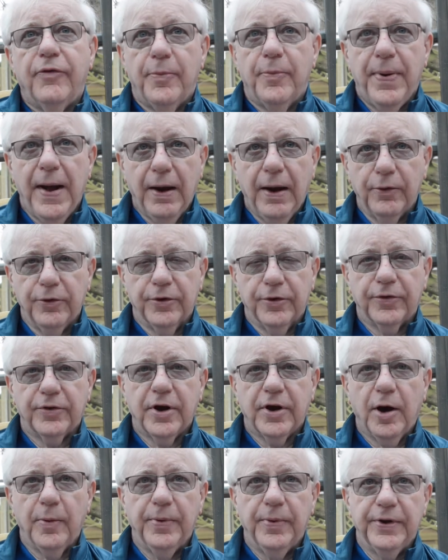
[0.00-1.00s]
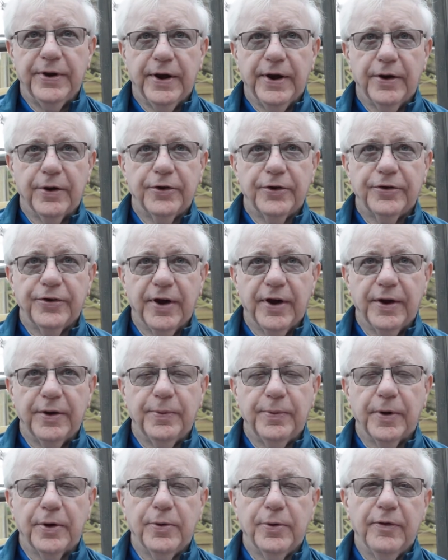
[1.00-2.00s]
pound of carbon dioxide
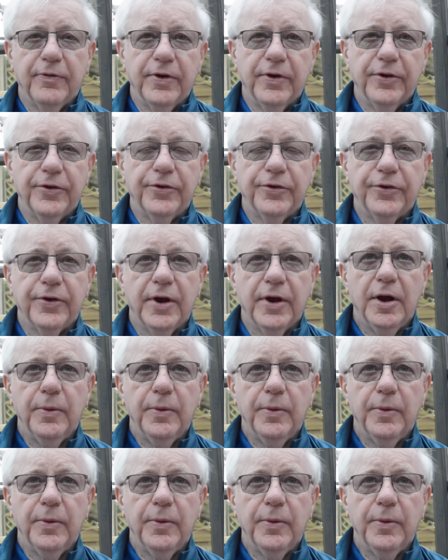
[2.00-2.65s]
equivalents